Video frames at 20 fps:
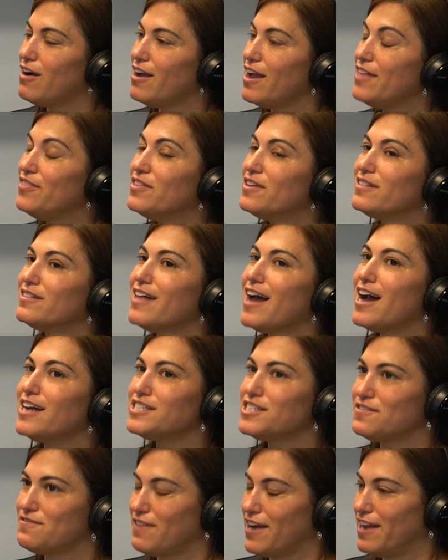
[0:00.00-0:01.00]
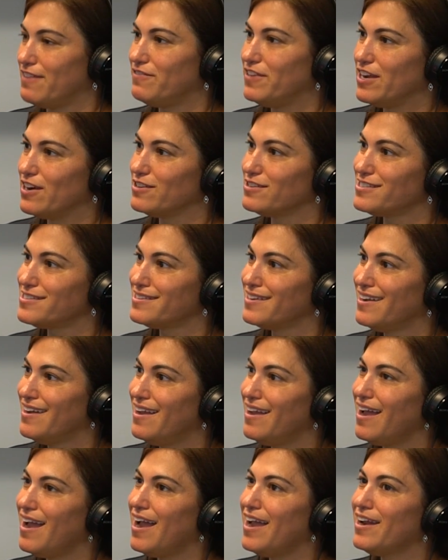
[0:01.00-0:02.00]
in the last 5 years,
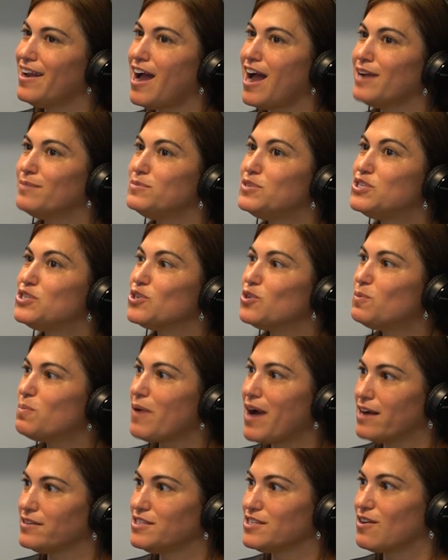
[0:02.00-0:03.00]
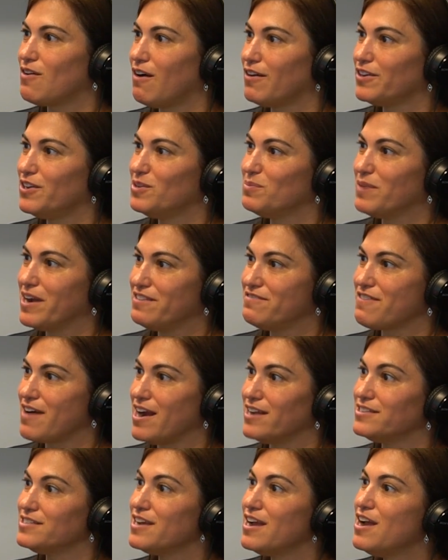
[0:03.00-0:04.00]
and I'm so proud to call you my
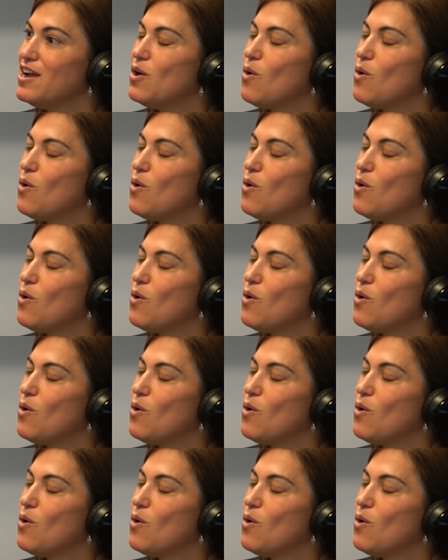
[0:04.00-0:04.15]
friend.